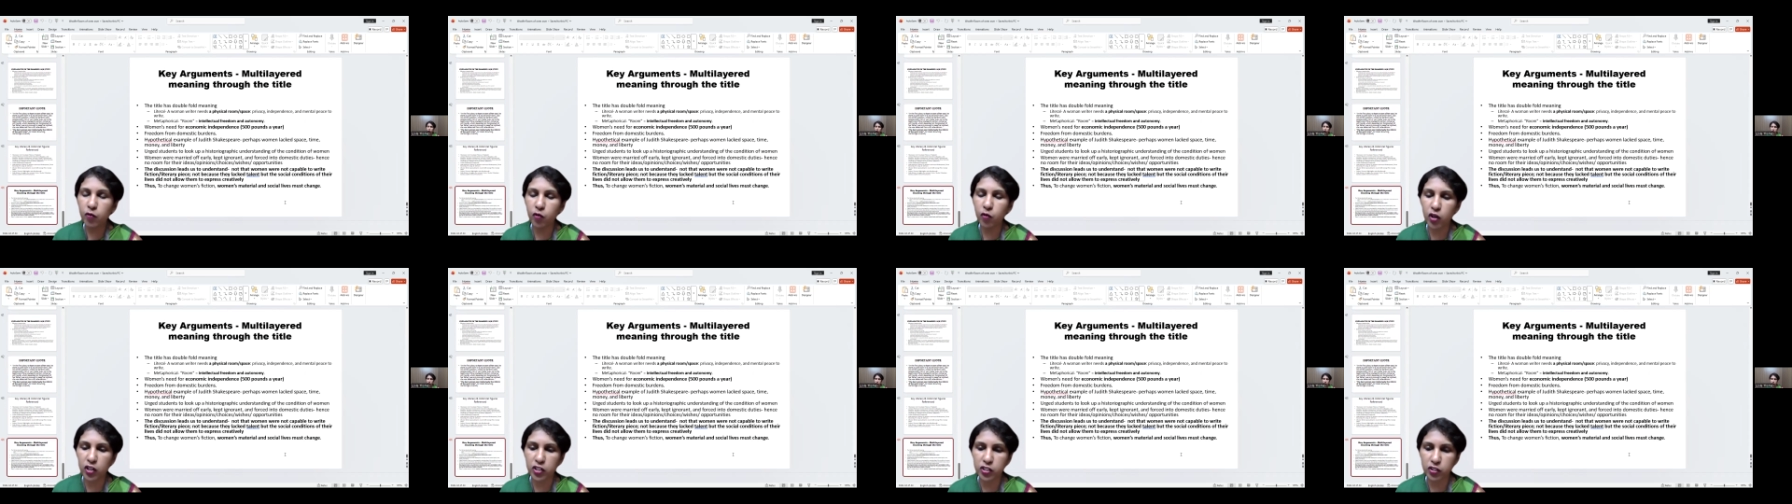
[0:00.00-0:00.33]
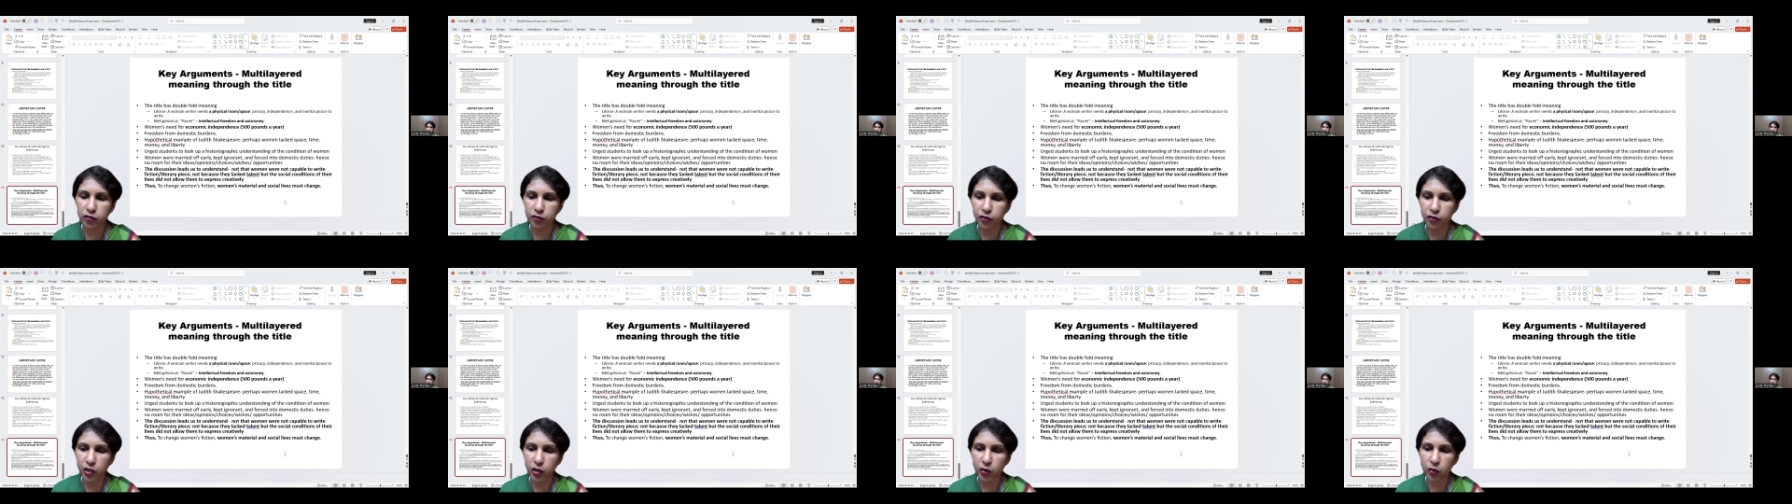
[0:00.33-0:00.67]
a
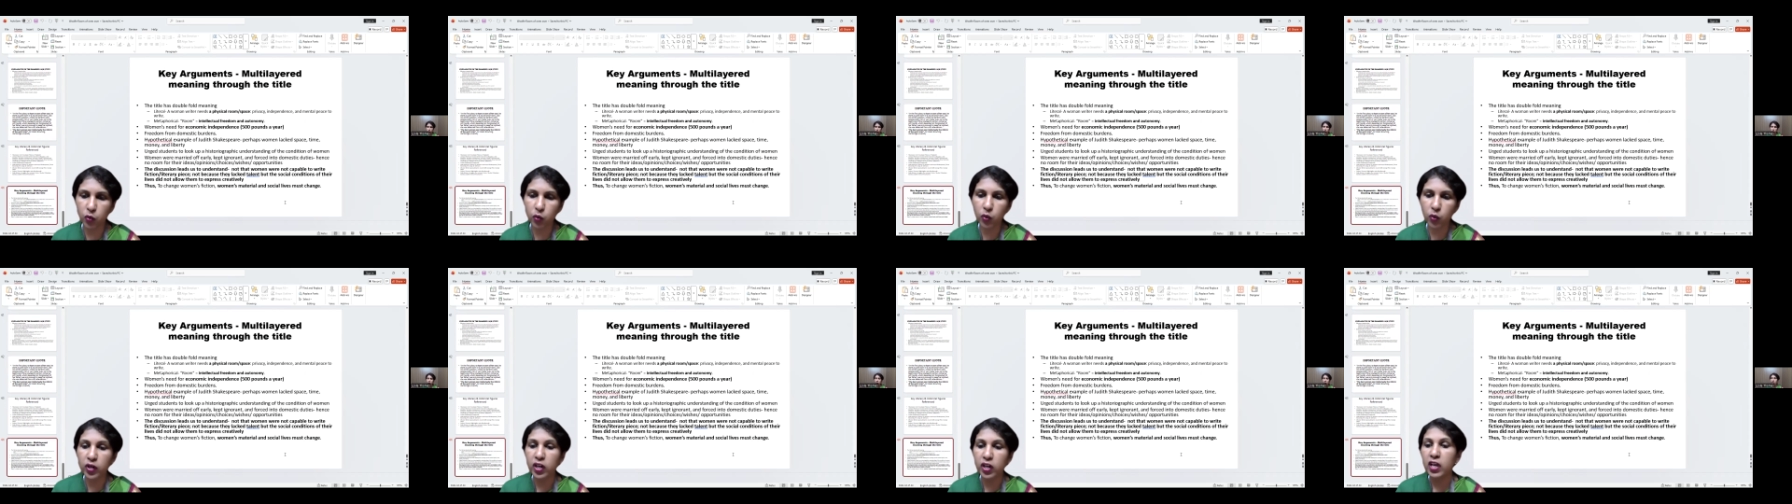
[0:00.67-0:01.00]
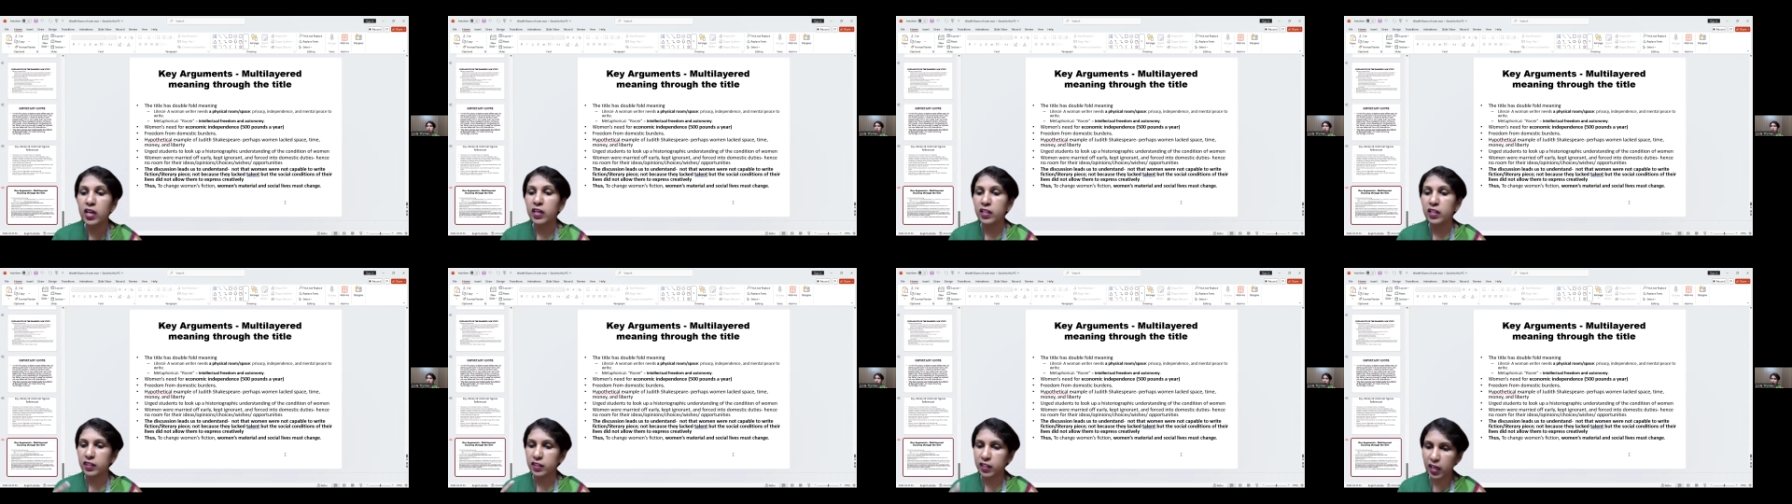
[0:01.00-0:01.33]
voice of their own,
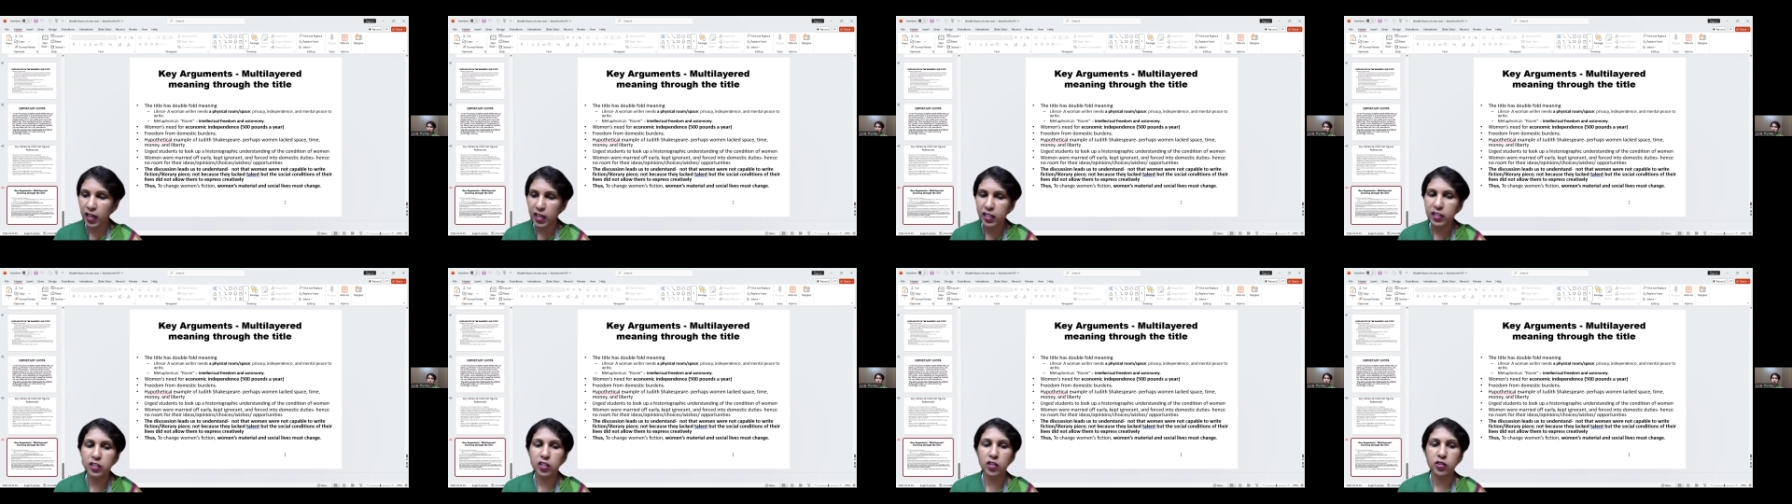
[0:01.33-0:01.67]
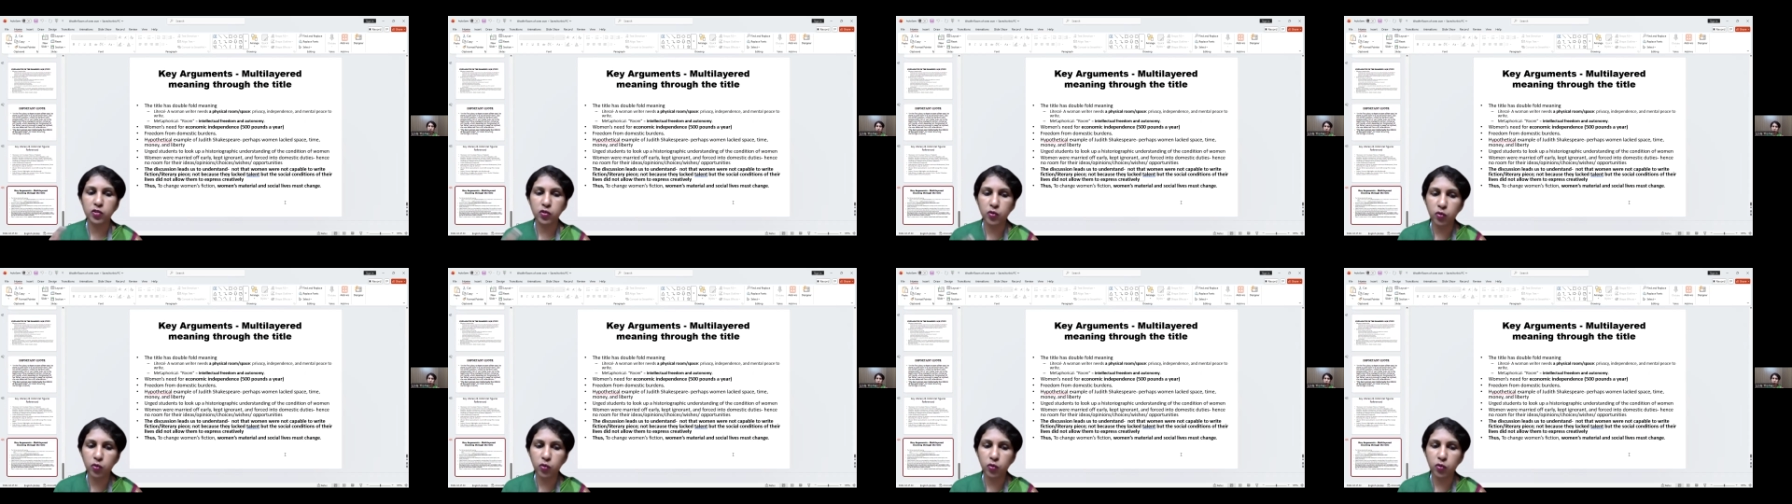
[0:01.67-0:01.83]
then the